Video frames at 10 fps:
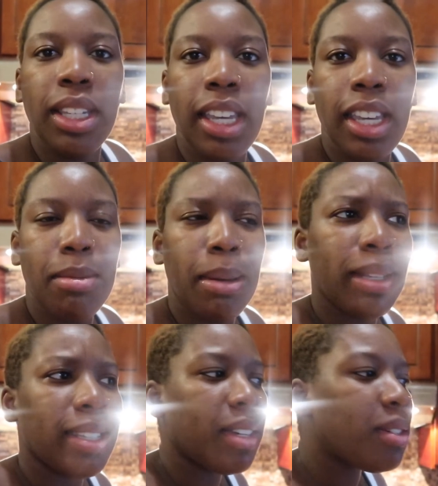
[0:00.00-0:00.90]
the kids by
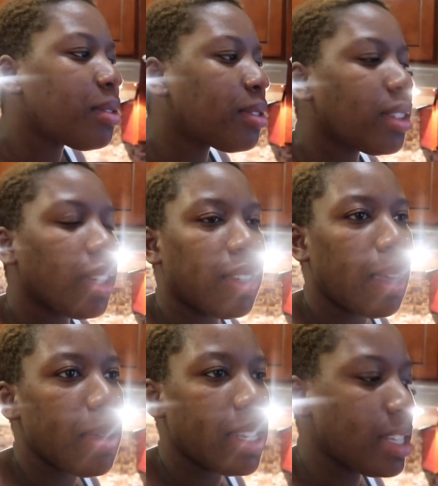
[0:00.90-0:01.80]
myself, if
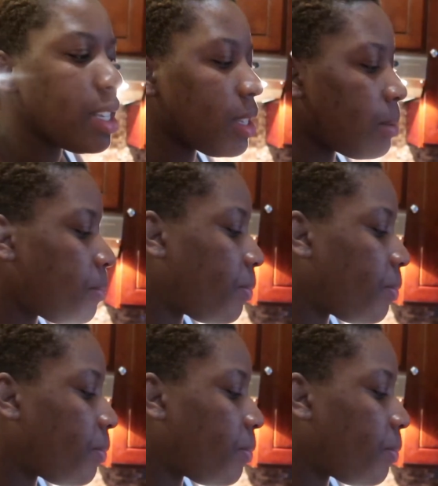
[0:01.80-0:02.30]
that makes sense.